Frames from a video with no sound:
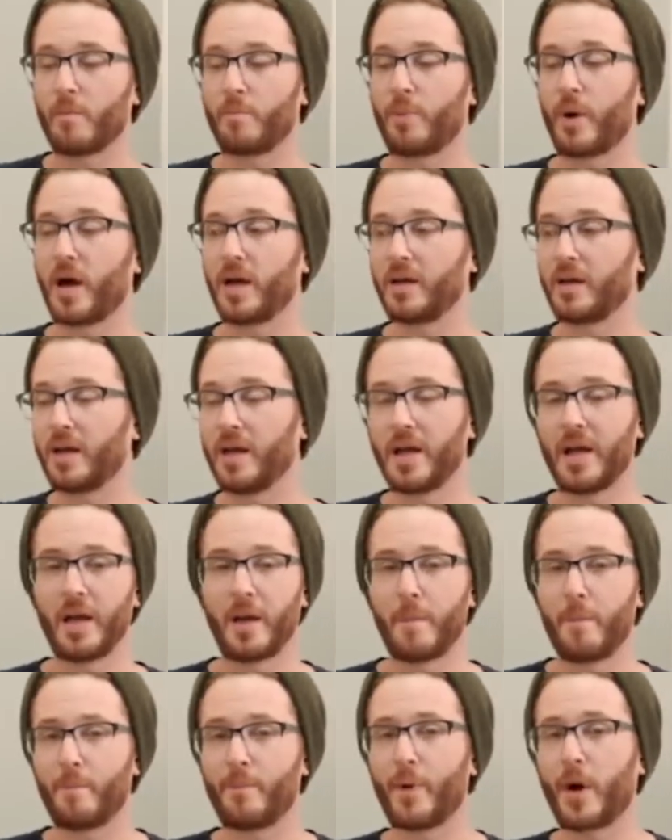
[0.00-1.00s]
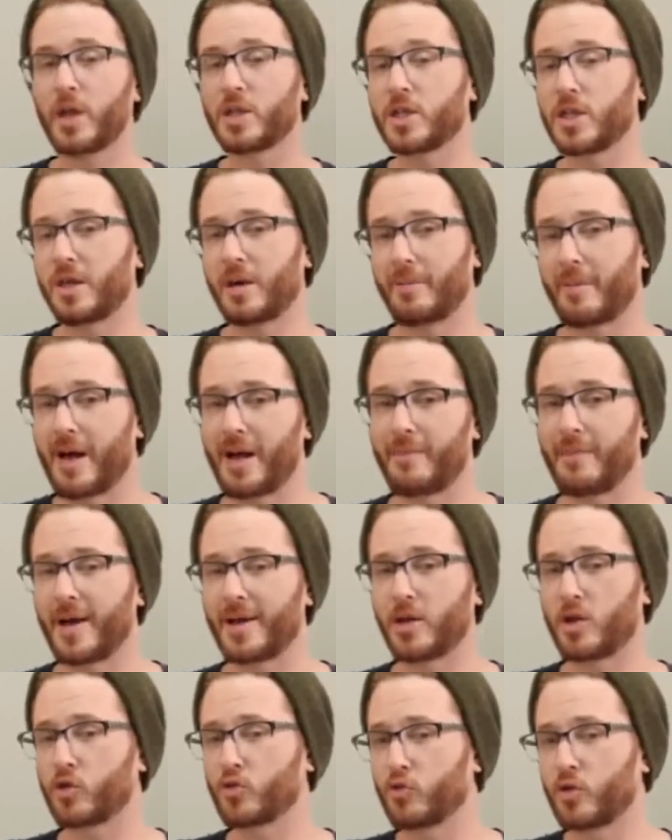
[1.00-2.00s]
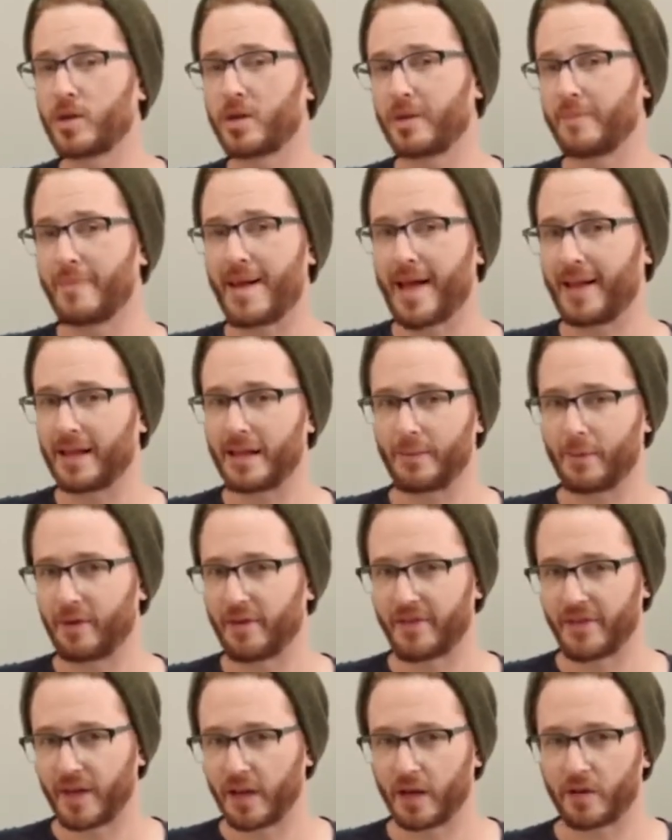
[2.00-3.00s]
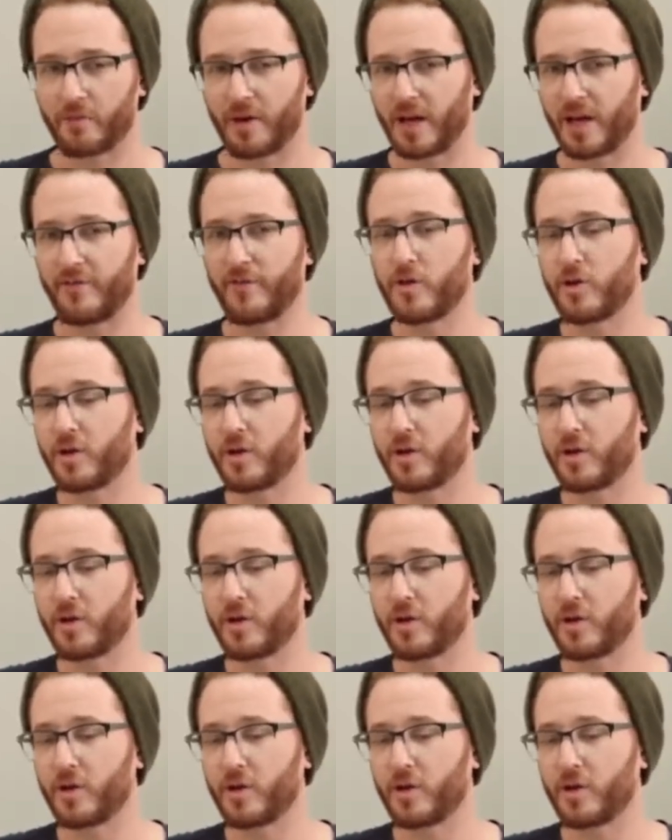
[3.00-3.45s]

But budget, in my mind, is really a malleable thing, right? If